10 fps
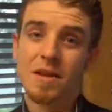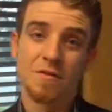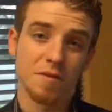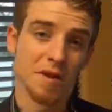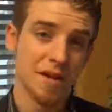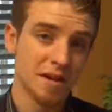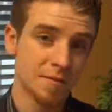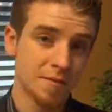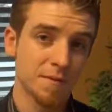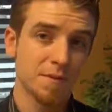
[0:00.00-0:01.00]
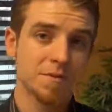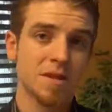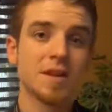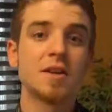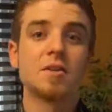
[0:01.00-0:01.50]
If they're negative
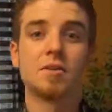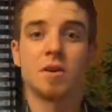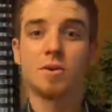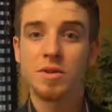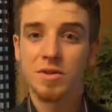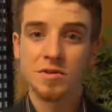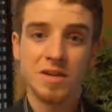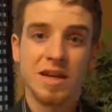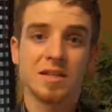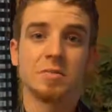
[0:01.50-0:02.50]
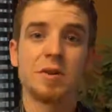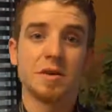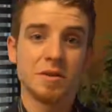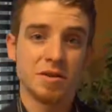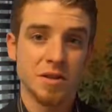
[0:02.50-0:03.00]
reviews, you can always use that to
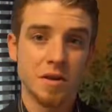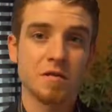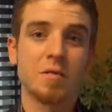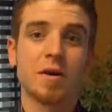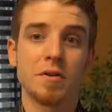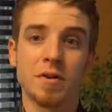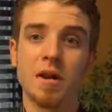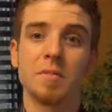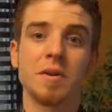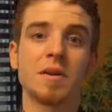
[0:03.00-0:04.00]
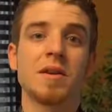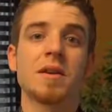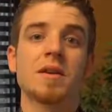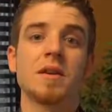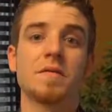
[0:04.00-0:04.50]
better yourself, better your company.
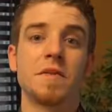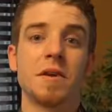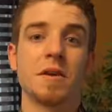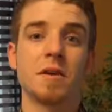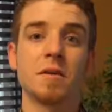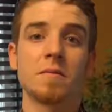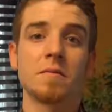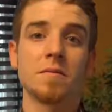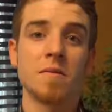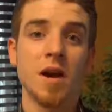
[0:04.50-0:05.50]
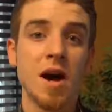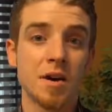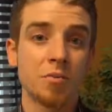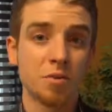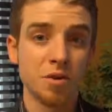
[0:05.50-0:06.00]
If they're
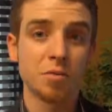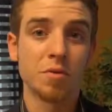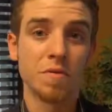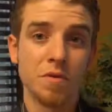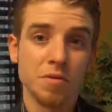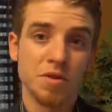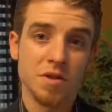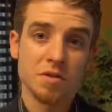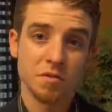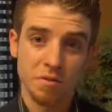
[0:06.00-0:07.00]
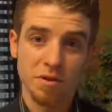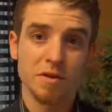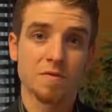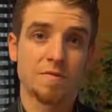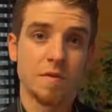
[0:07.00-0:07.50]
not real reviews and you're
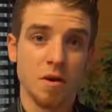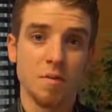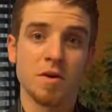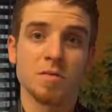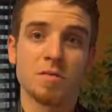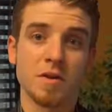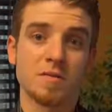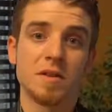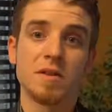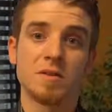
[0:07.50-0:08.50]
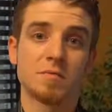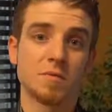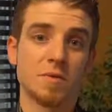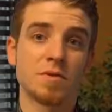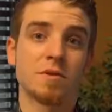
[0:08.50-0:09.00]
really firm on your belief that these
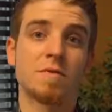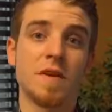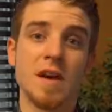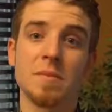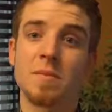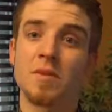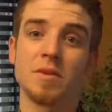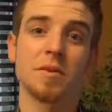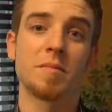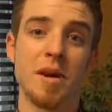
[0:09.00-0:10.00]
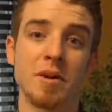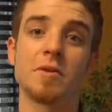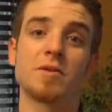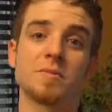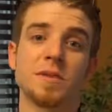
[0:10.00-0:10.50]
reviews are fake, maybe they're a
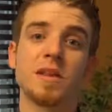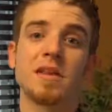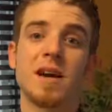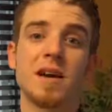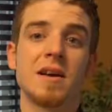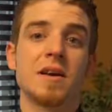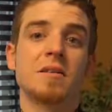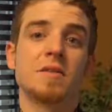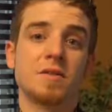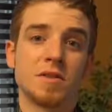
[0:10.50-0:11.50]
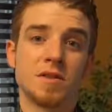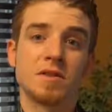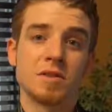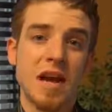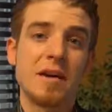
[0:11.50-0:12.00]
competitor or something like that, then
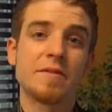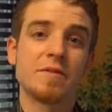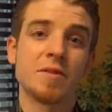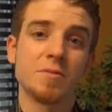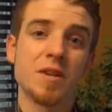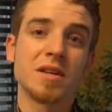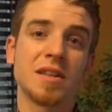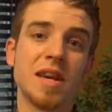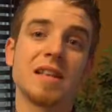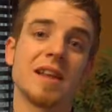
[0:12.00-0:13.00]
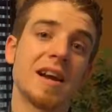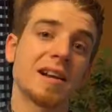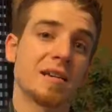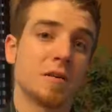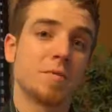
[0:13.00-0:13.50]
there's avenues that we can take that
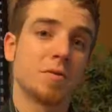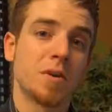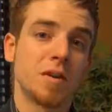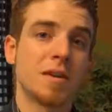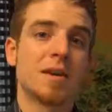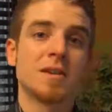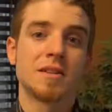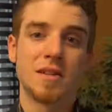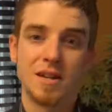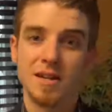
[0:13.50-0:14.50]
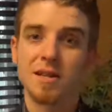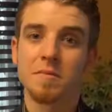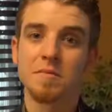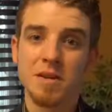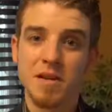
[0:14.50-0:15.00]
I can help you with to kind
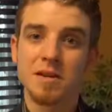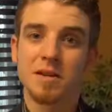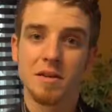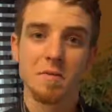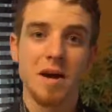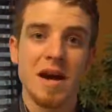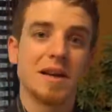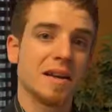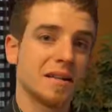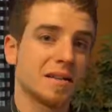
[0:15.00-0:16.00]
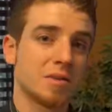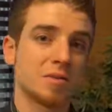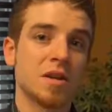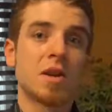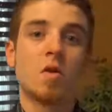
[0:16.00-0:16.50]
of compete and combat against
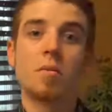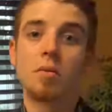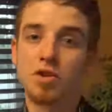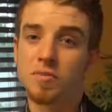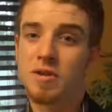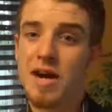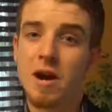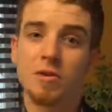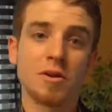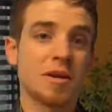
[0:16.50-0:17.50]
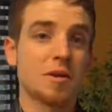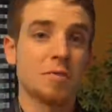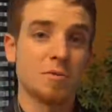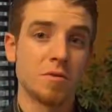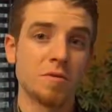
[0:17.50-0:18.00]
those, or push them down or get
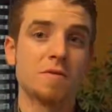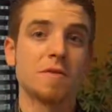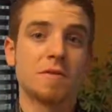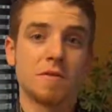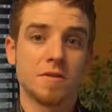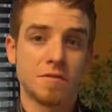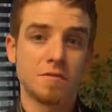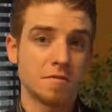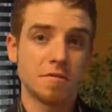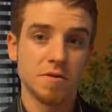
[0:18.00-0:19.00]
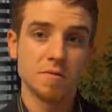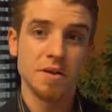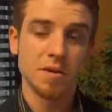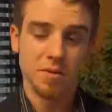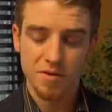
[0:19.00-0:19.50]
them removed to
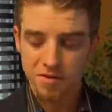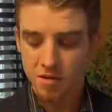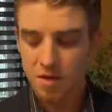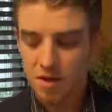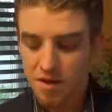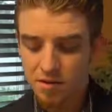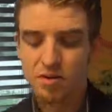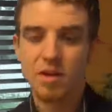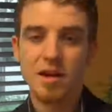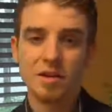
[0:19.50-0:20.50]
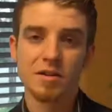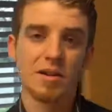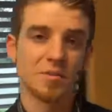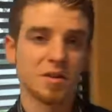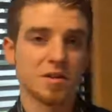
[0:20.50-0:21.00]
begin with. So there's a lot of
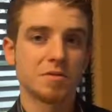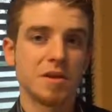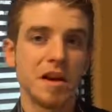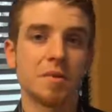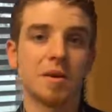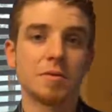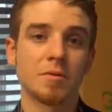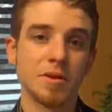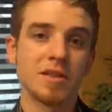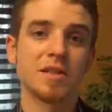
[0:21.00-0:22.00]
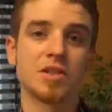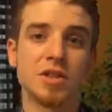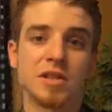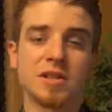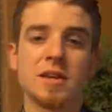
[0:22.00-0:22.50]
good things we can do with that, but I would really
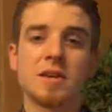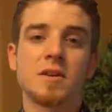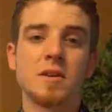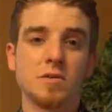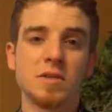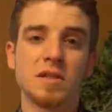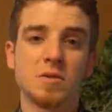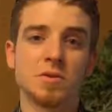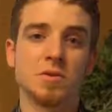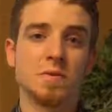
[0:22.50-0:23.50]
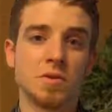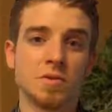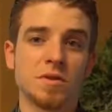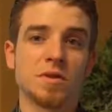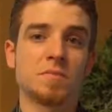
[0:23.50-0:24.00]
suggest using those
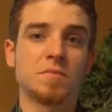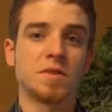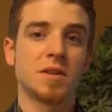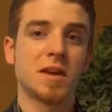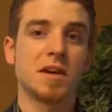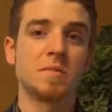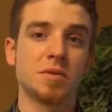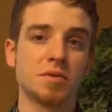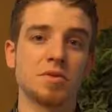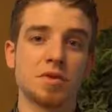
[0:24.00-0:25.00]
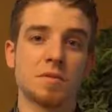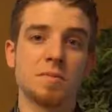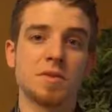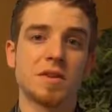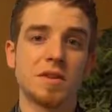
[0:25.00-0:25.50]
reviews to kind of build your
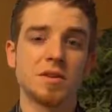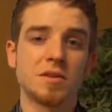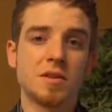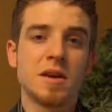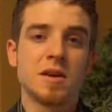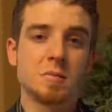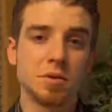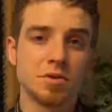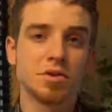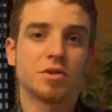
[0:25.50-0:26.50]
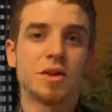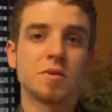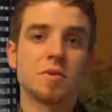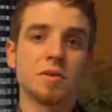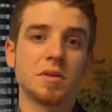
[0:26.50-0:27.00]
reputation, build your
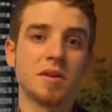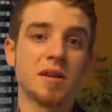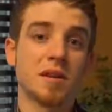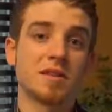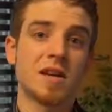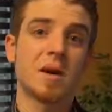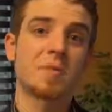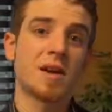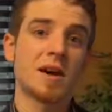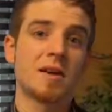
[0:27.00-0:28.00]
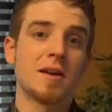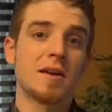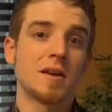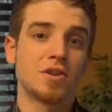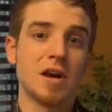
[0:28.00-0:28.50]
credibility, and on top of that,
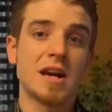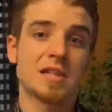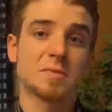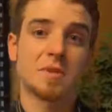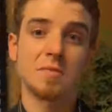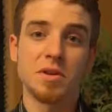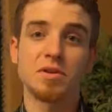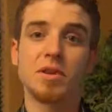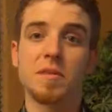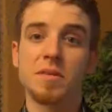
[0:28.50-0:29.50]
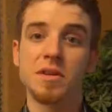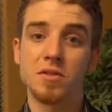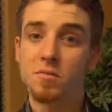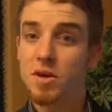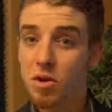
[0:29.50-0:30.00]
attract some of the bigger
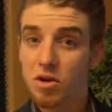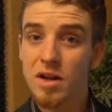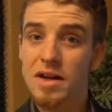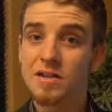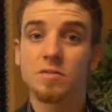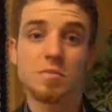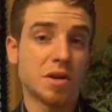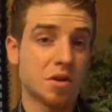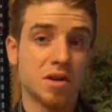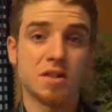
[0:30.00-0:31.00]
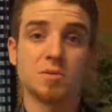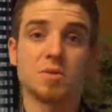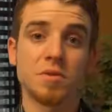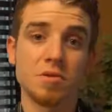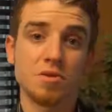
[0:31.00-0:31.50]
companies or bigger clients or bigger
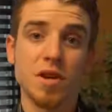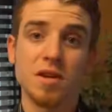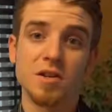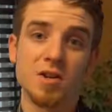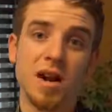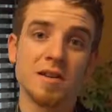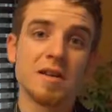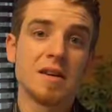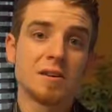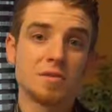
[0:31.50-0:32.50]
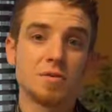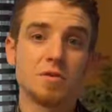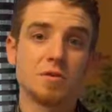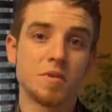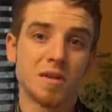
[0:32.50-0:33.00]
customers that you're trying to attract to you.